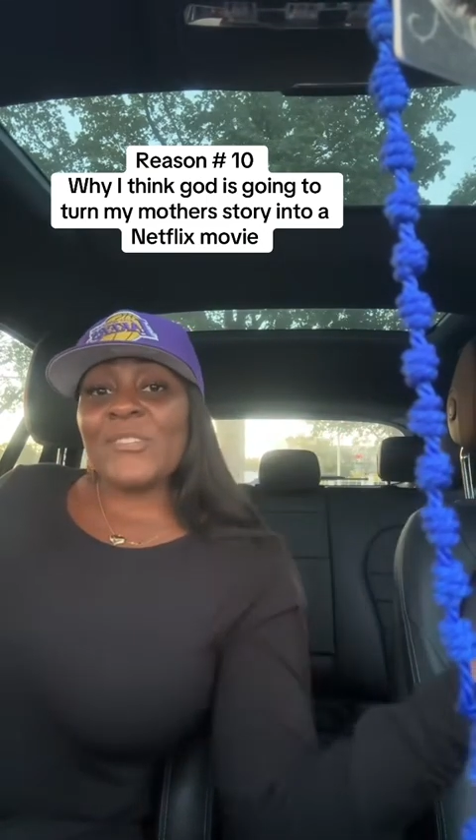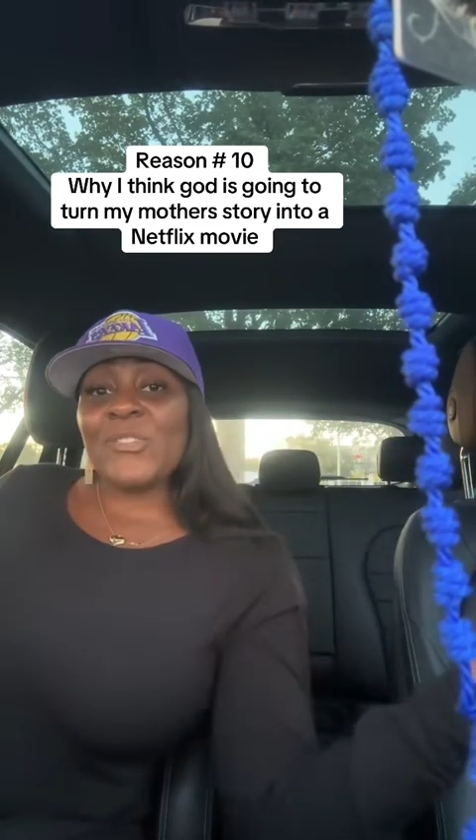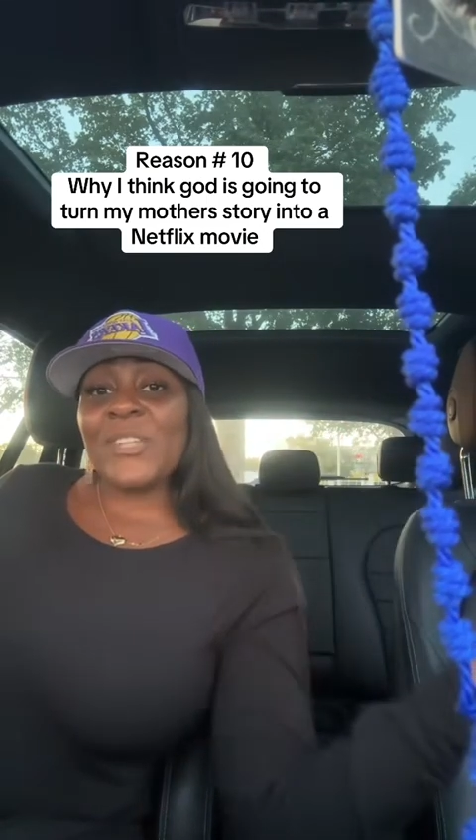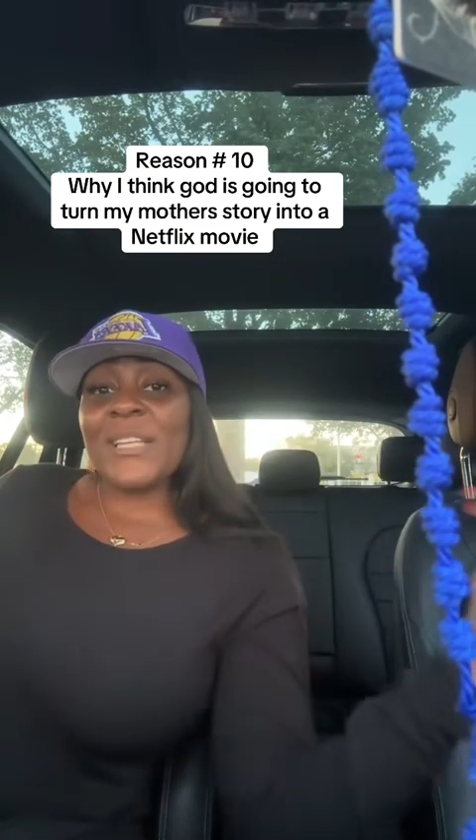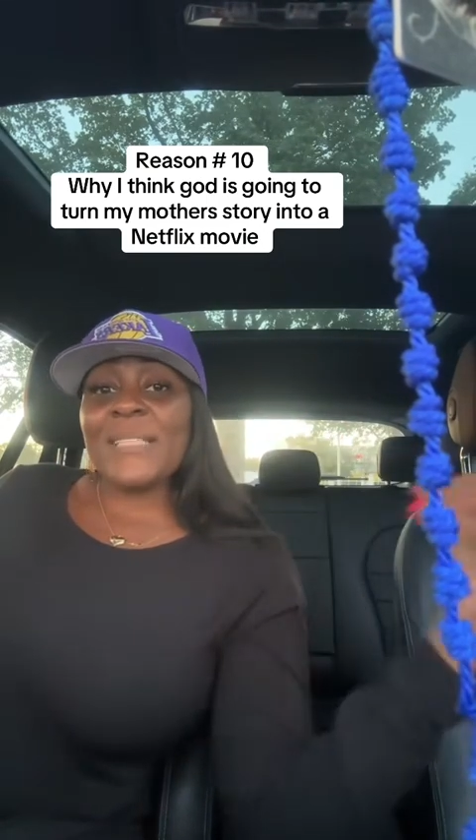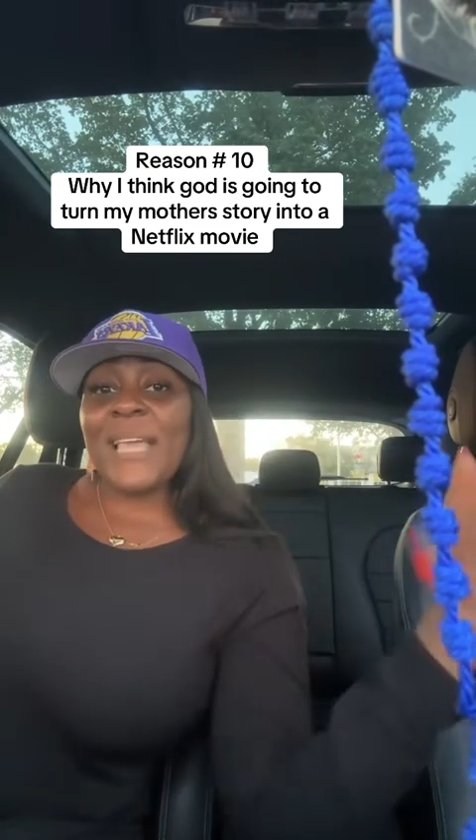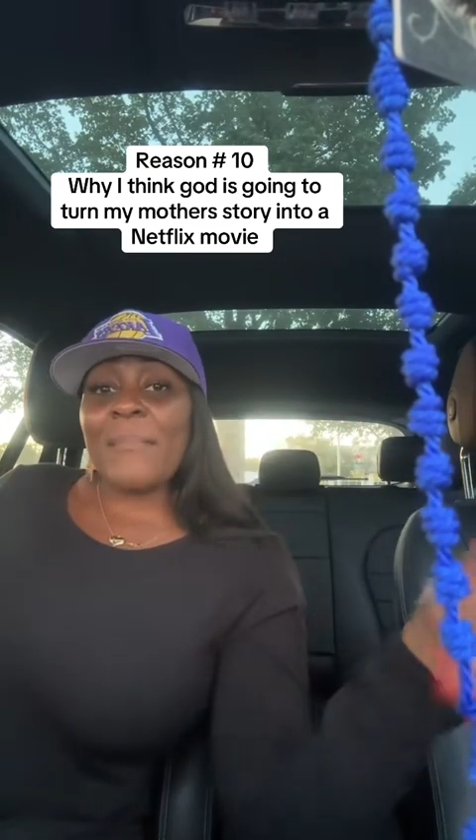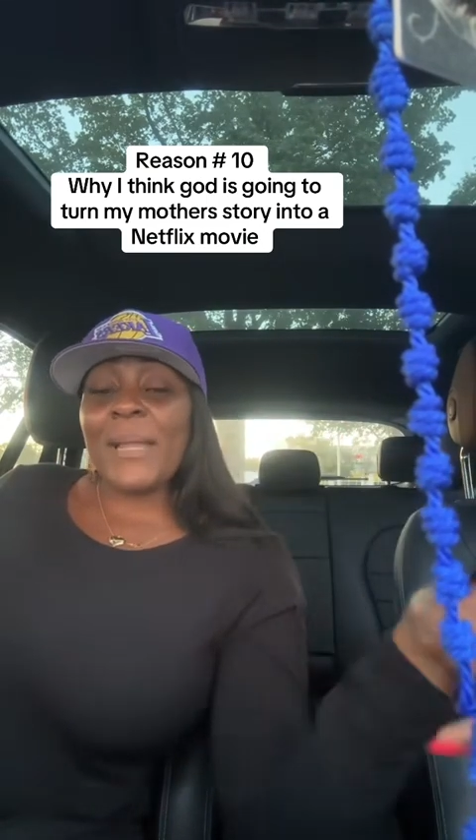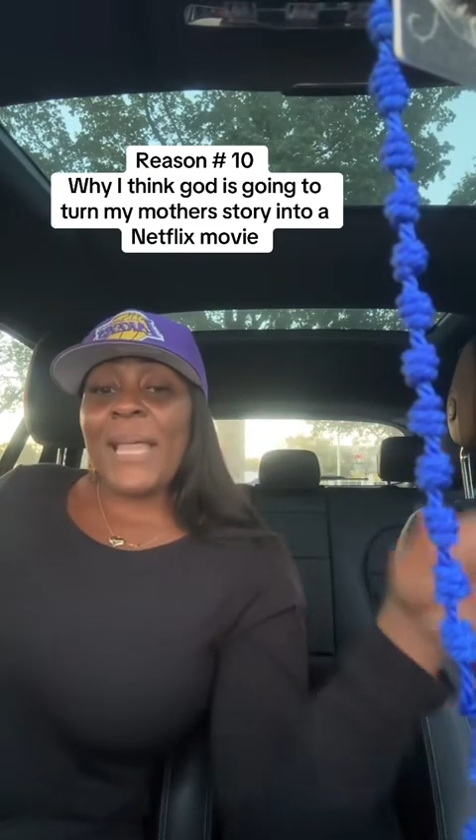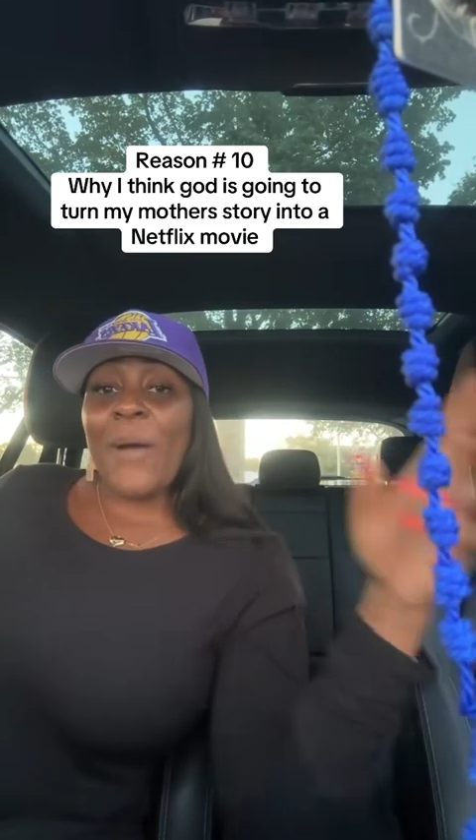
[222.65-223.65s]
so she can take
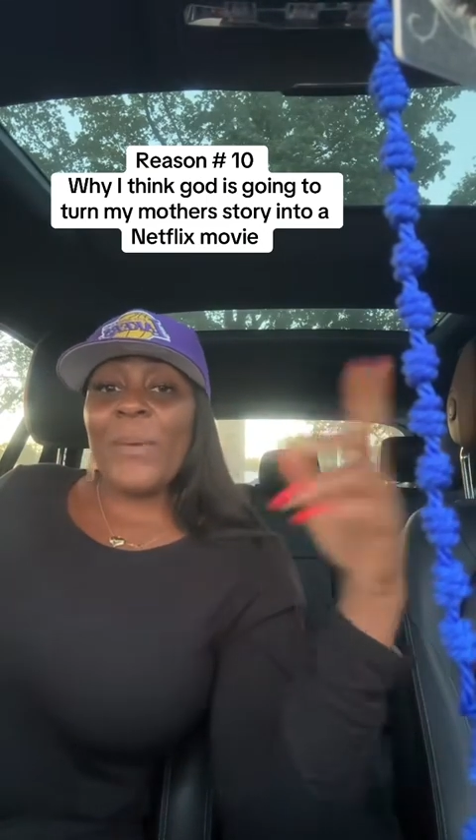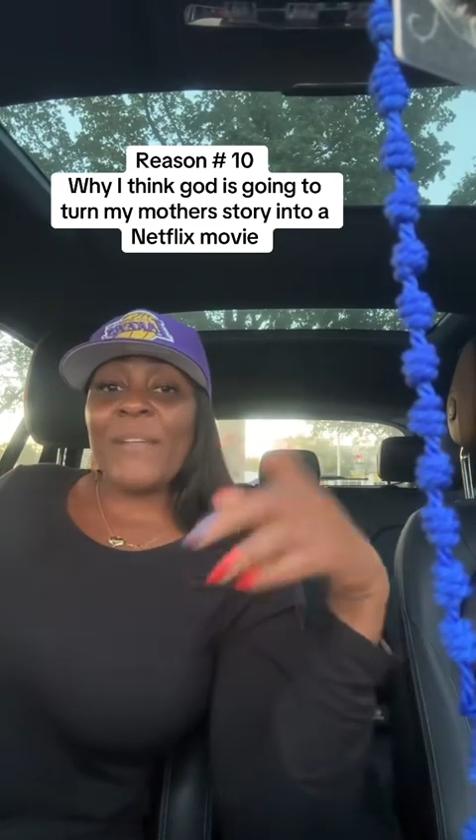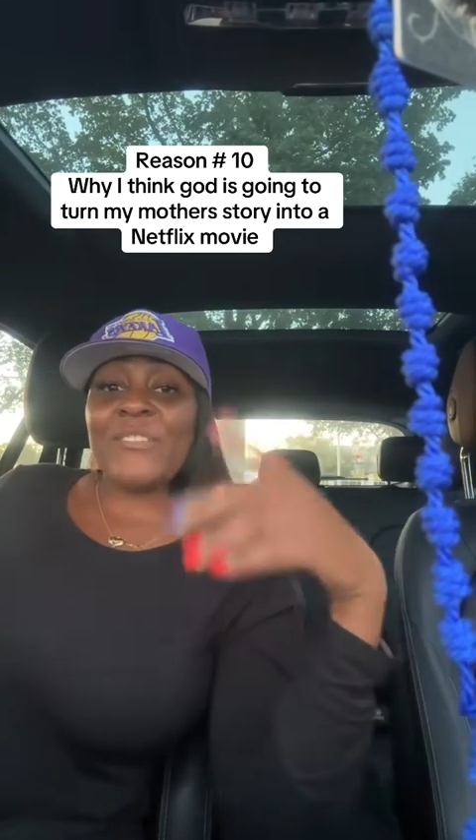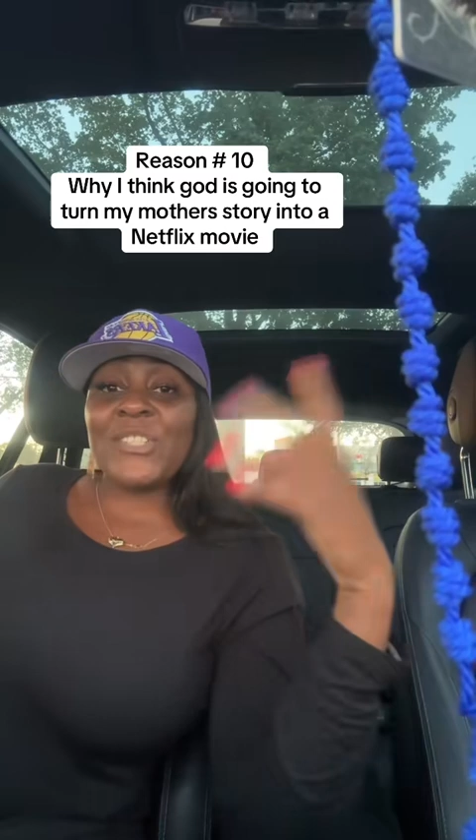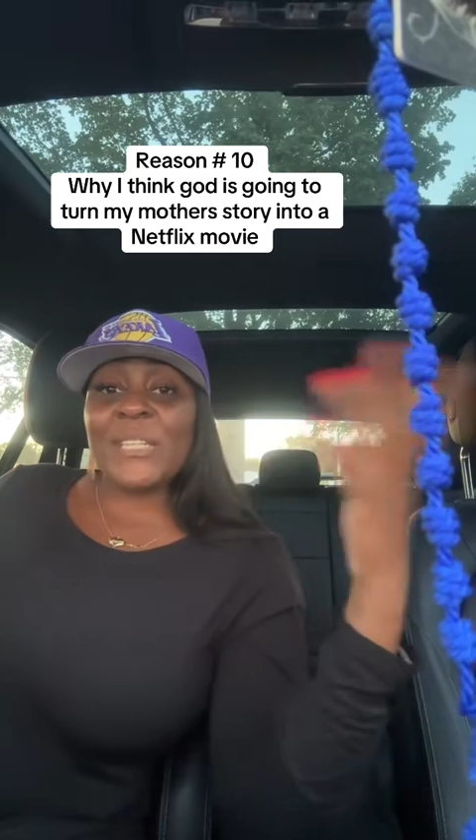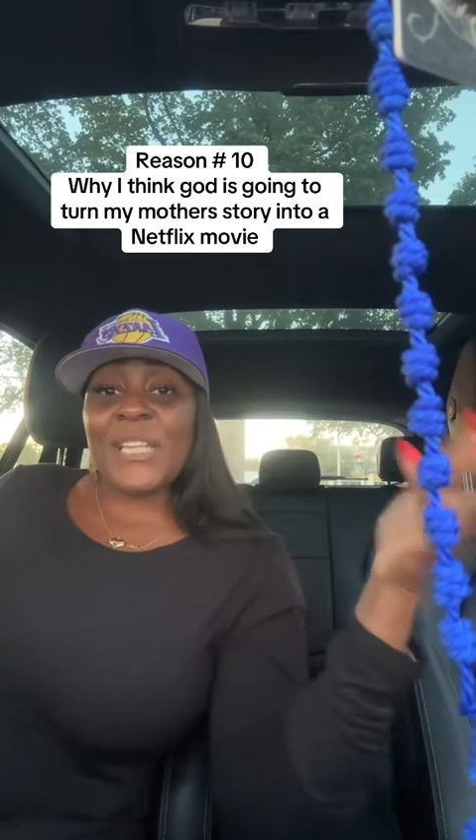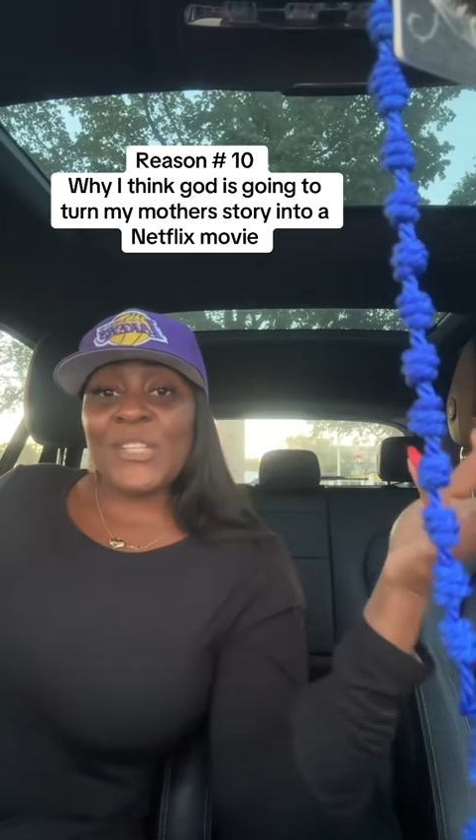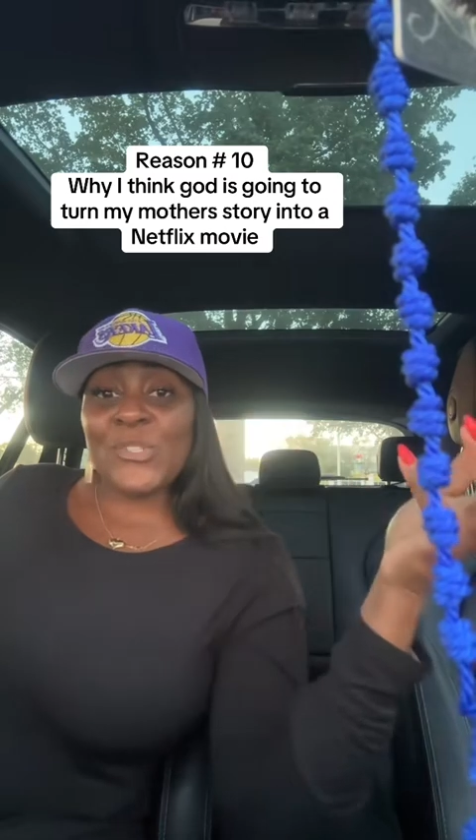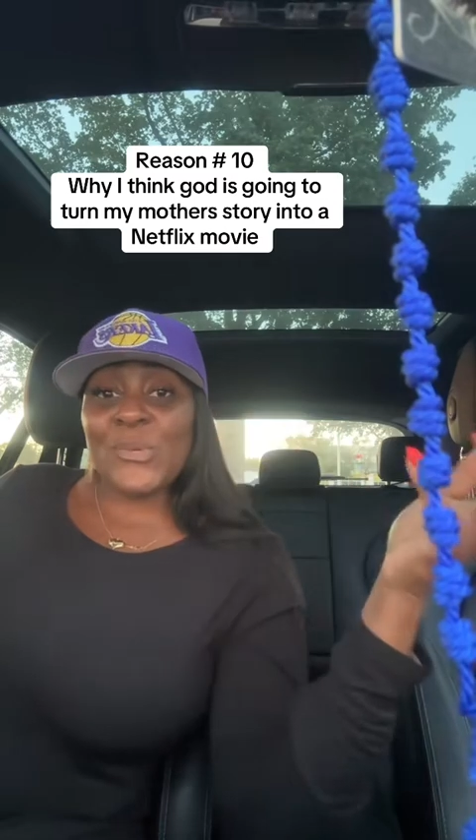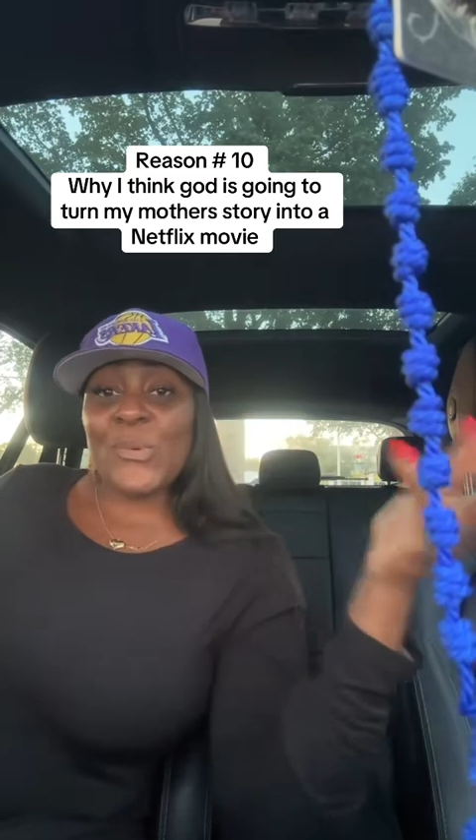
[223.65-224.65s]
money out whenever she
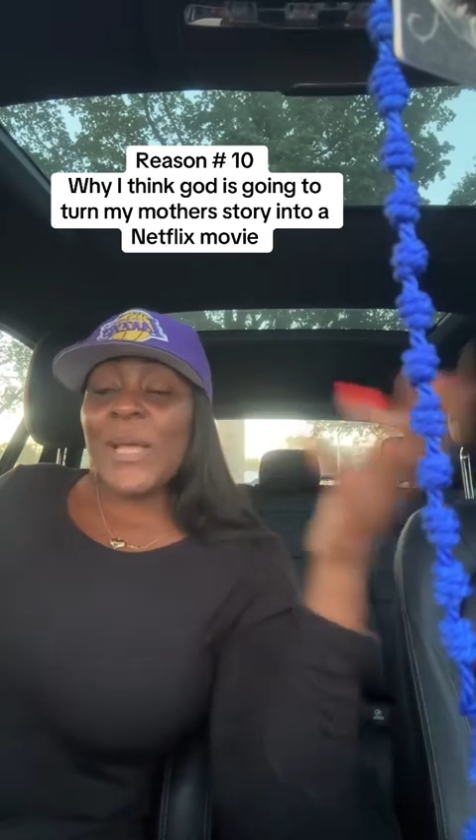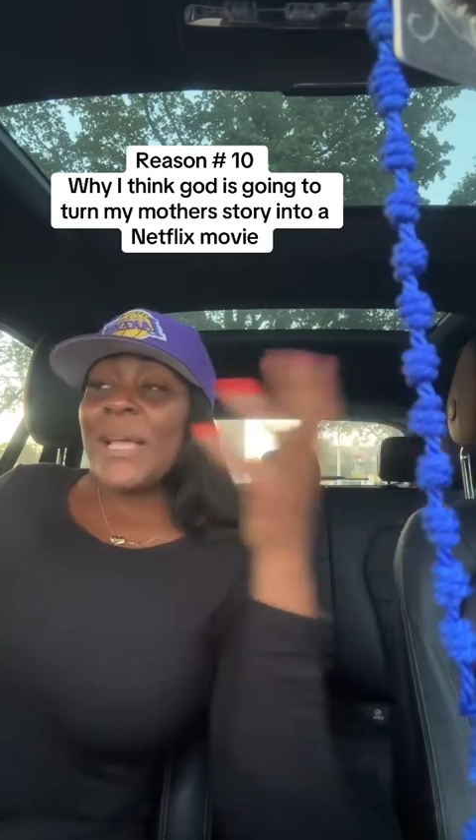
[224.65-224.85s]
needs to